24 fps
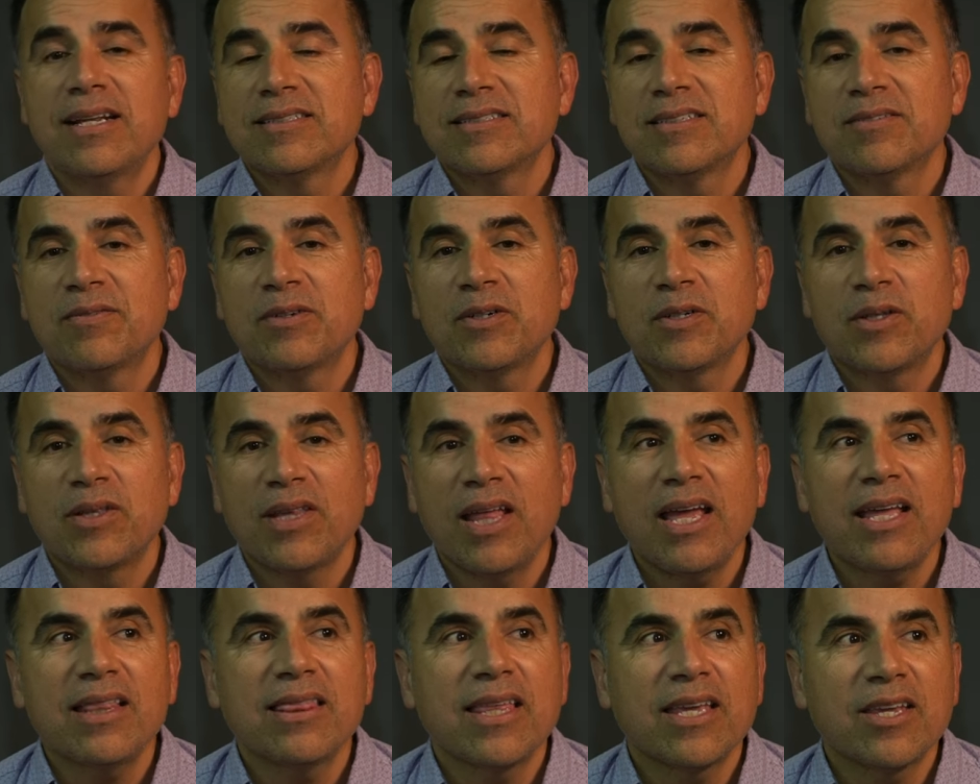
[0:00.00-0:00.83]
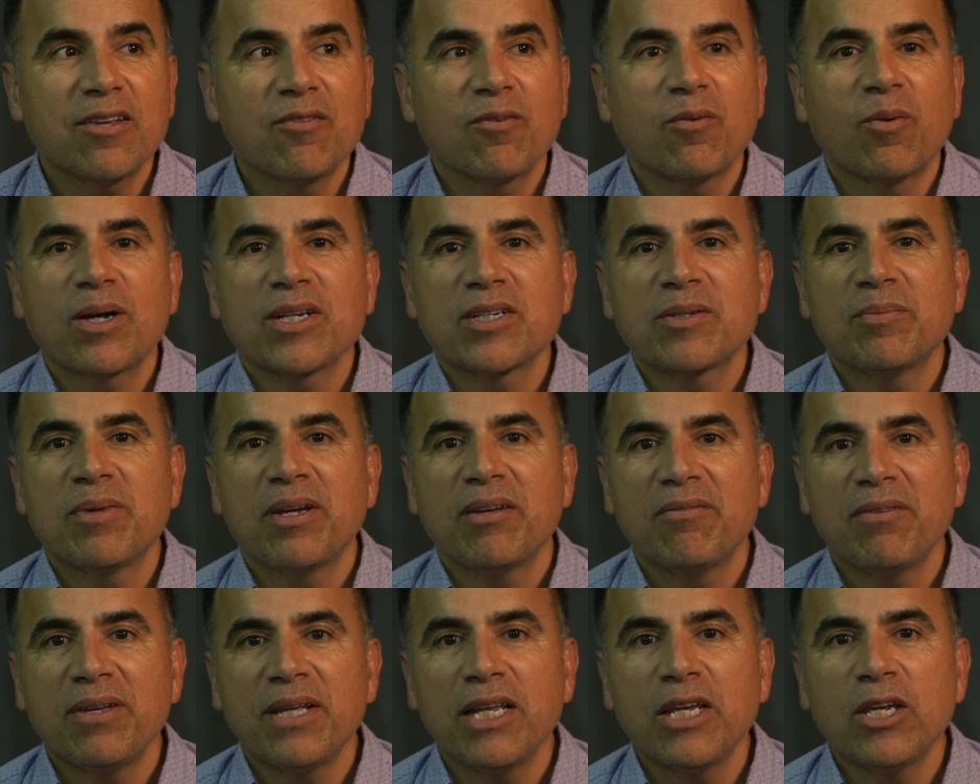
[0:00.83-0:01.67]
is it for today. Thank you for watching my
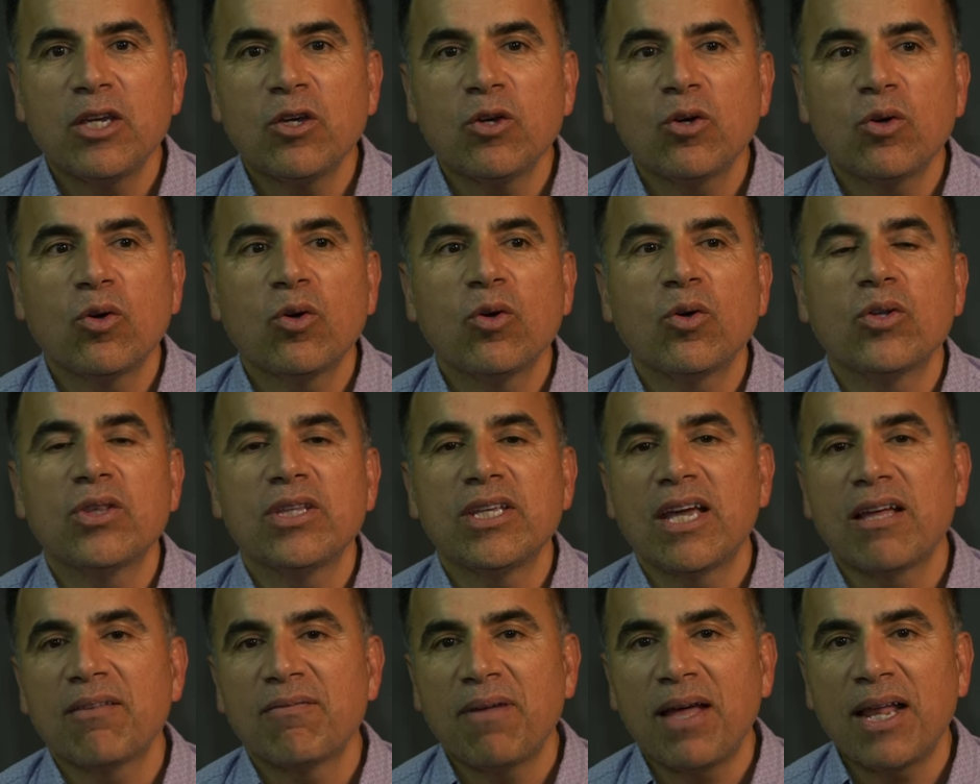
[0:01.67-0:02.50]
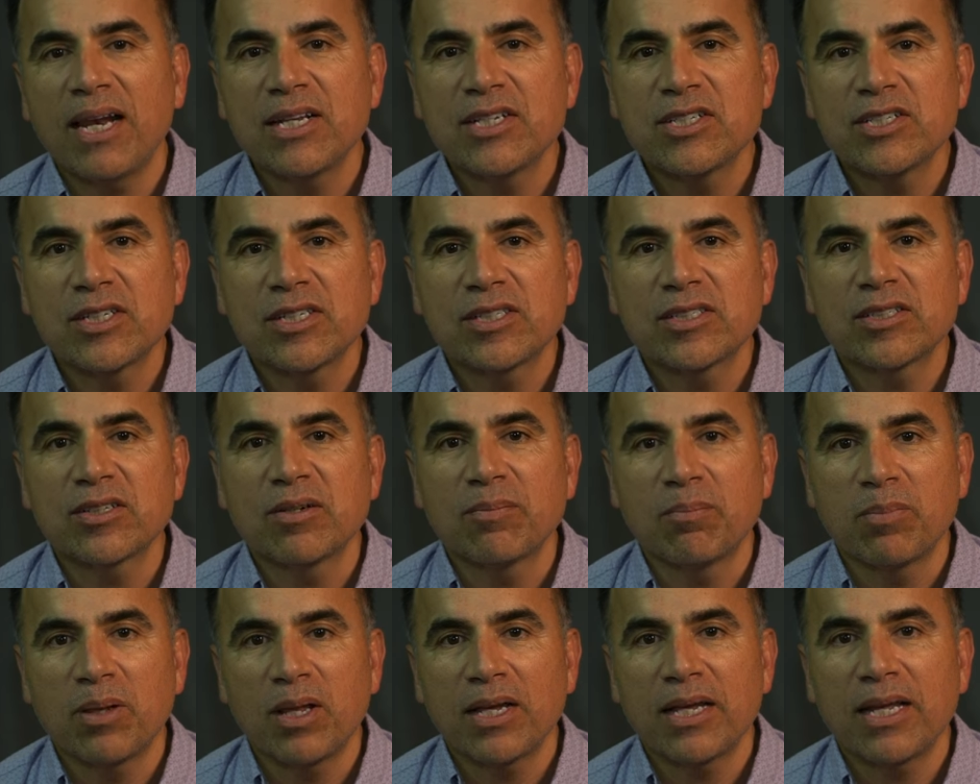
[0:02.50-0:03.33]
video on the advantages
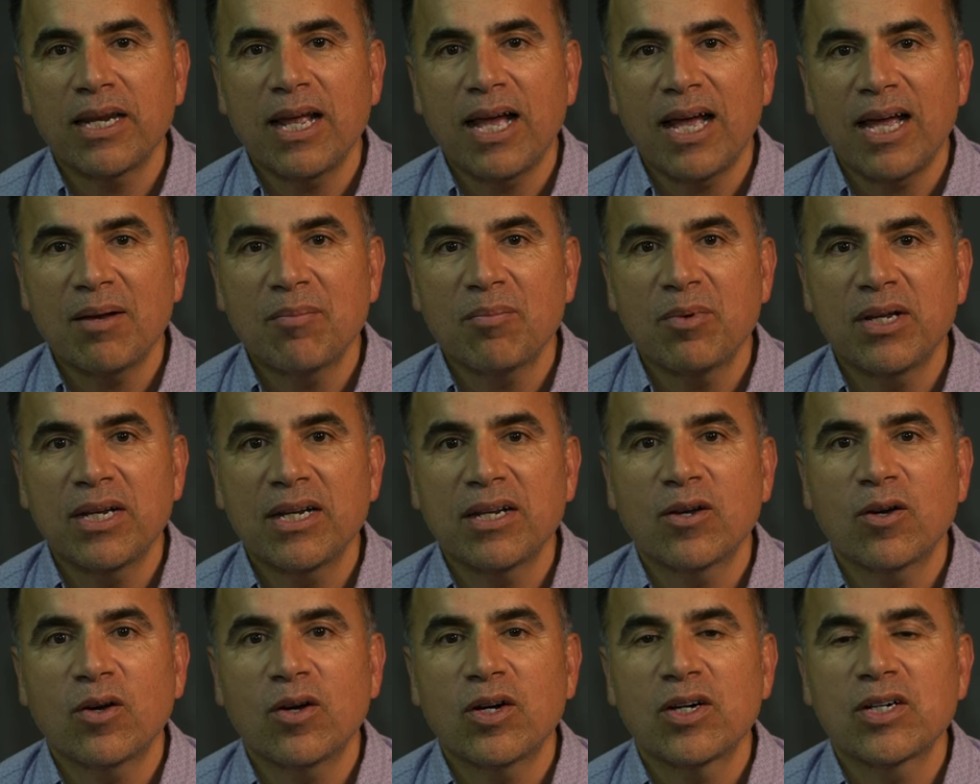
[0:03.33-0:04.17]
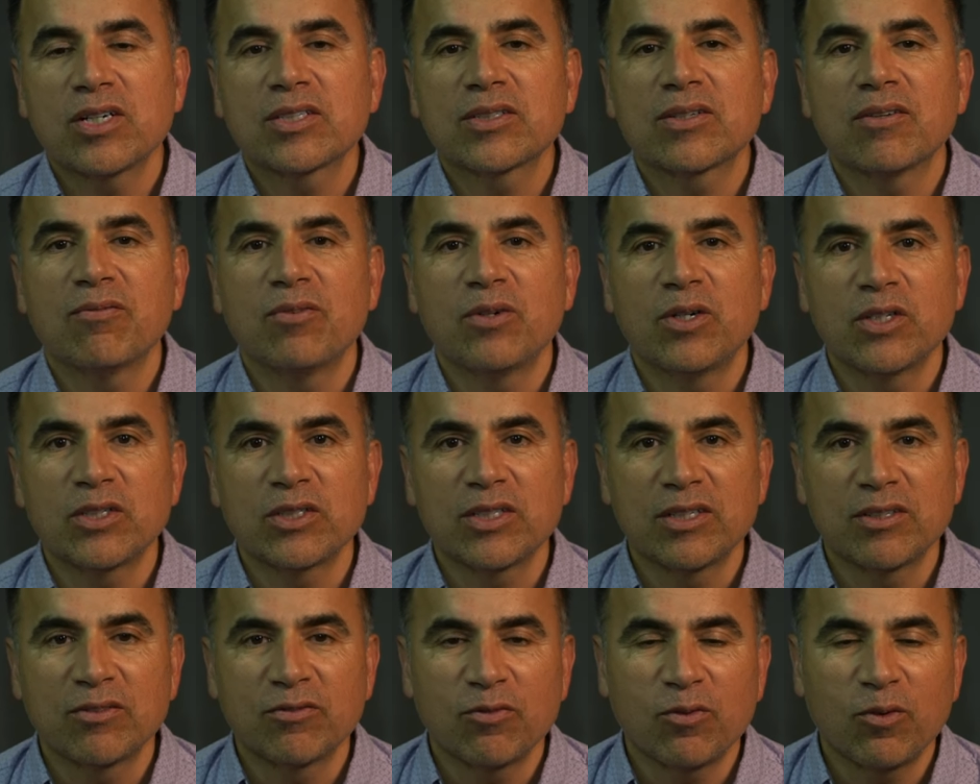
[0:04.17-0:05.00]
of plug-in hybrid cars
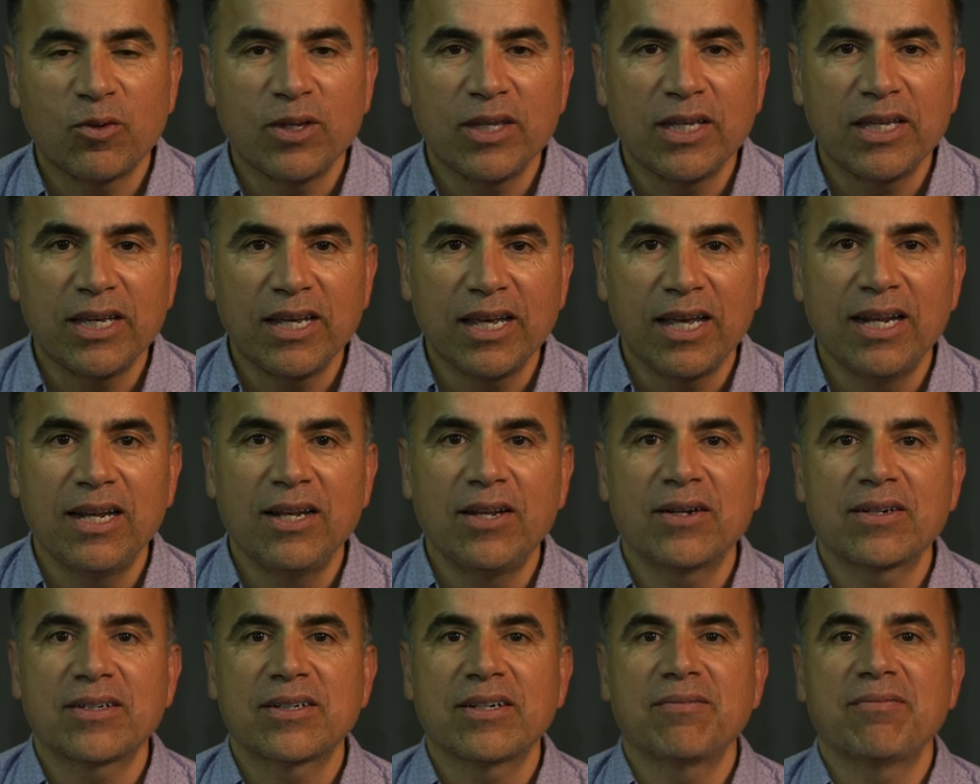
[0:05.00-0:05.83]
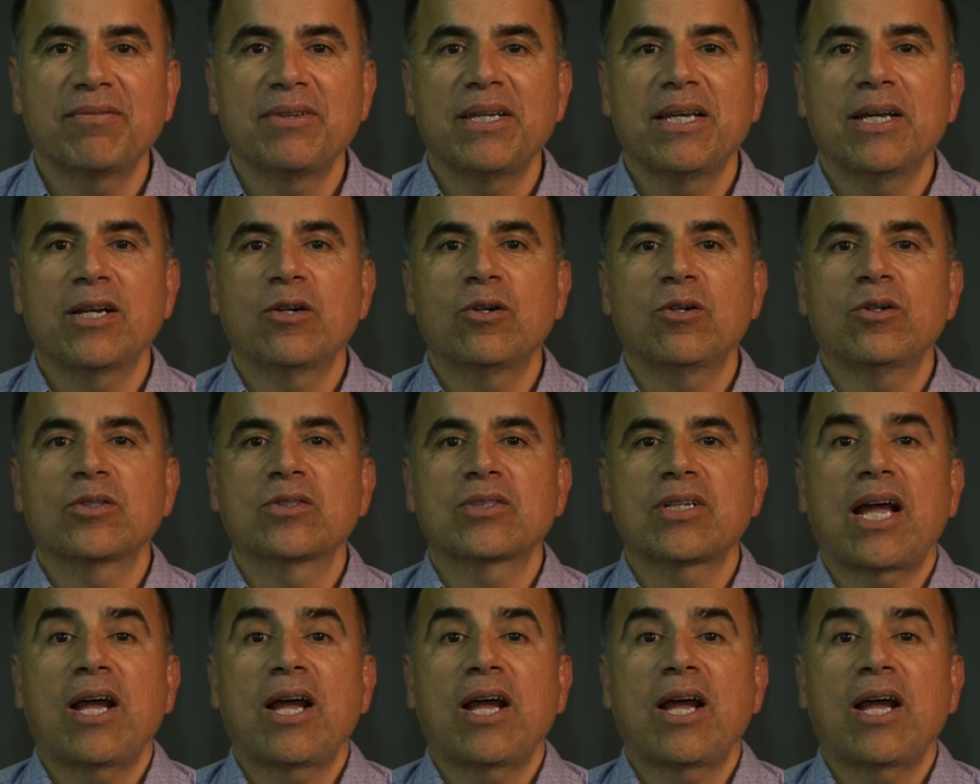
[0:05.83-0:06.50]
versus fully electric vehicles.